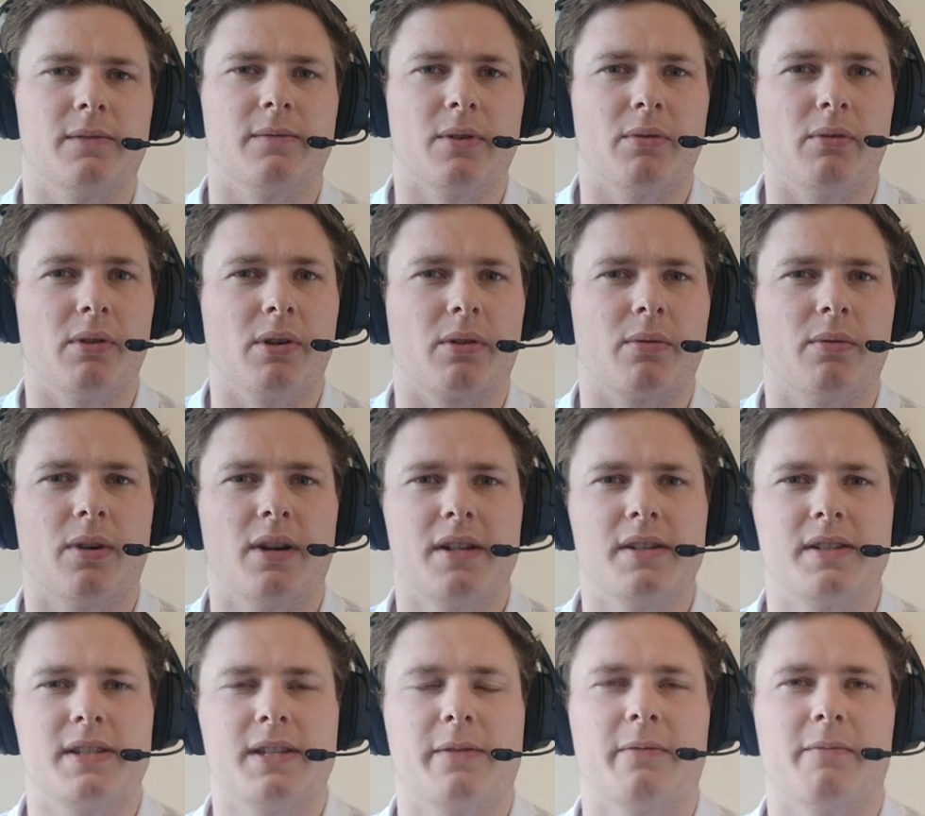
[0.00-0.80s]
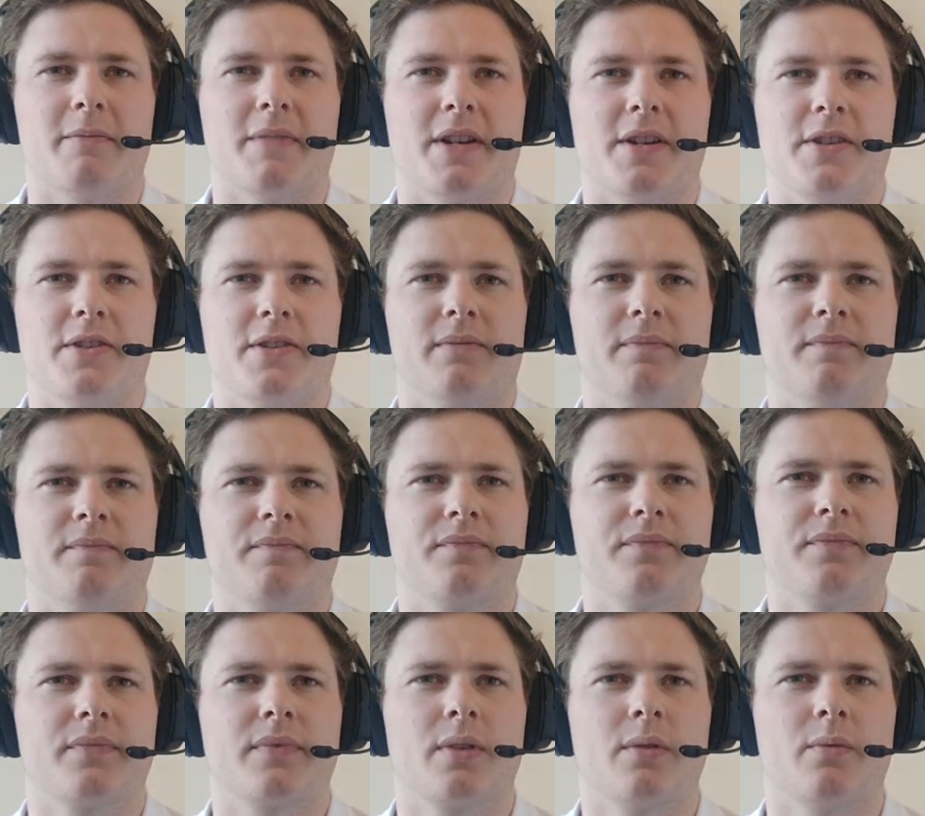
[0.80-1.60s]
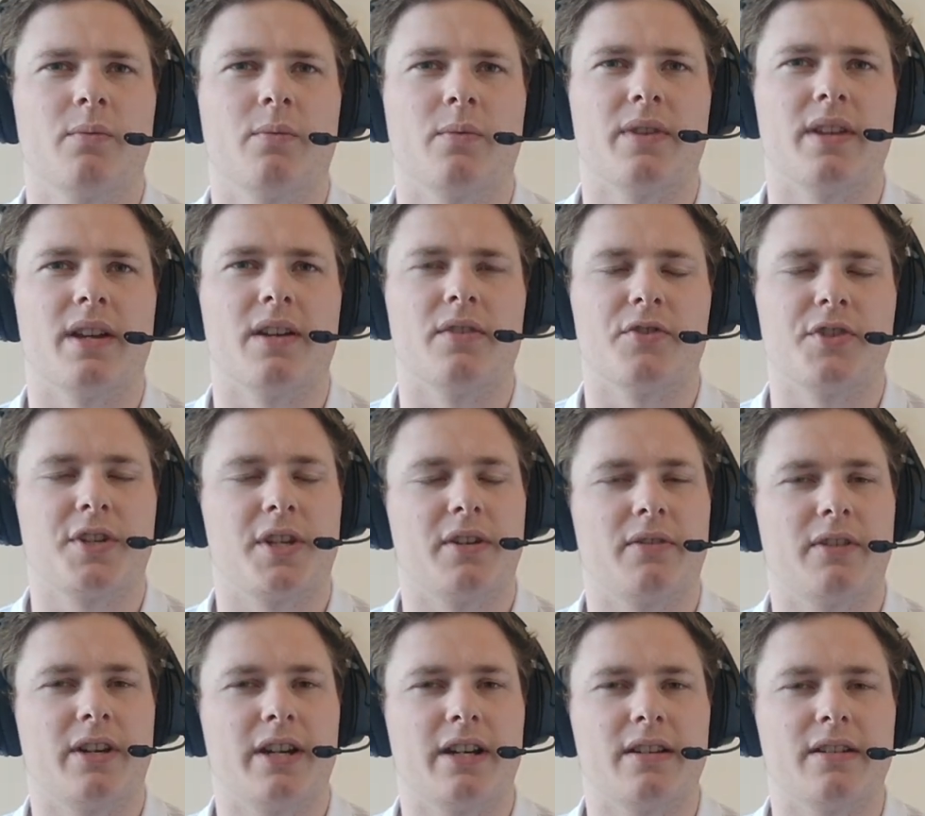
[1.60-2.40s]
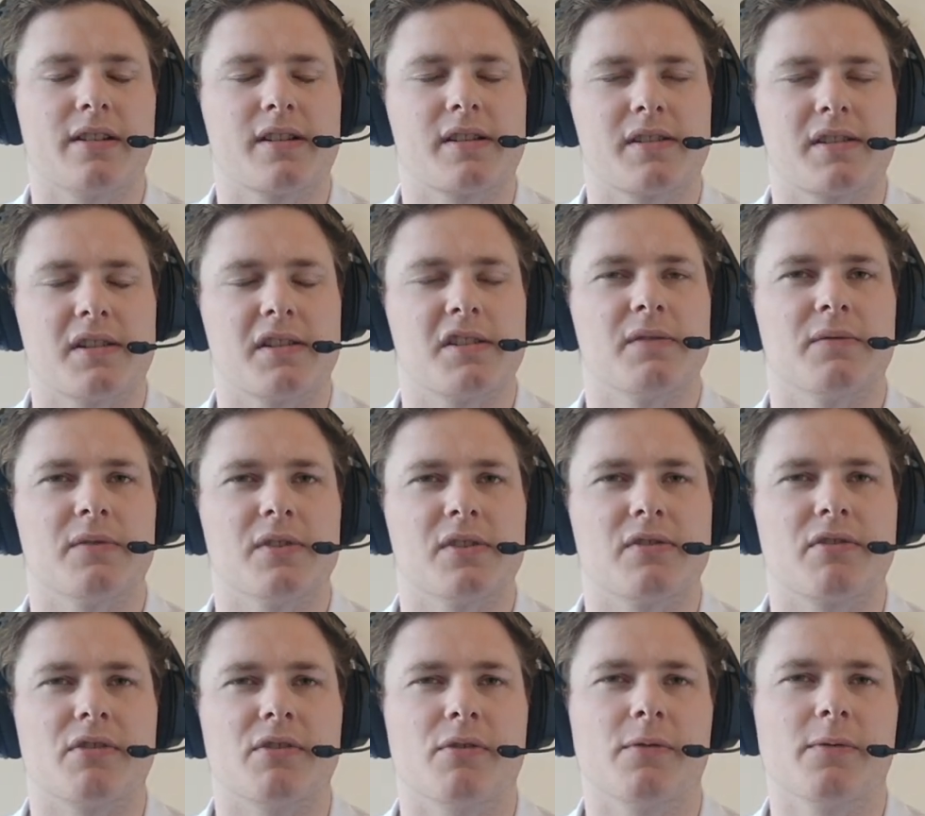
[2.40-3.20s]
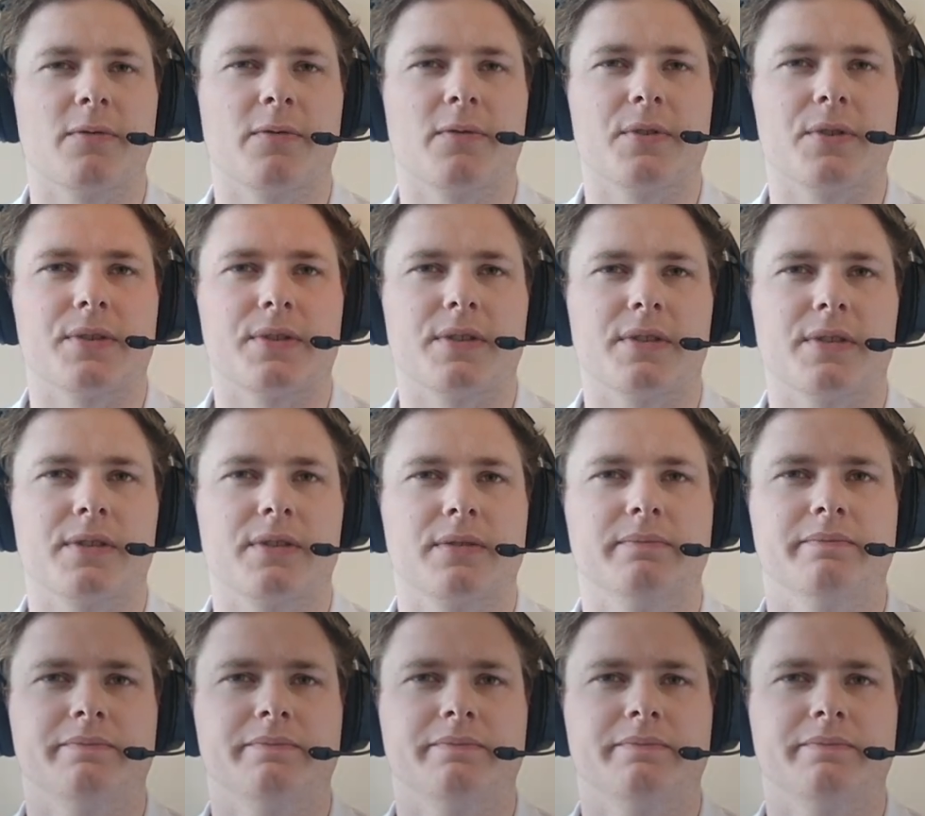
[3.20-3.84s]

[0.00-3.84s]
the required deformation without generating excessive internal forces.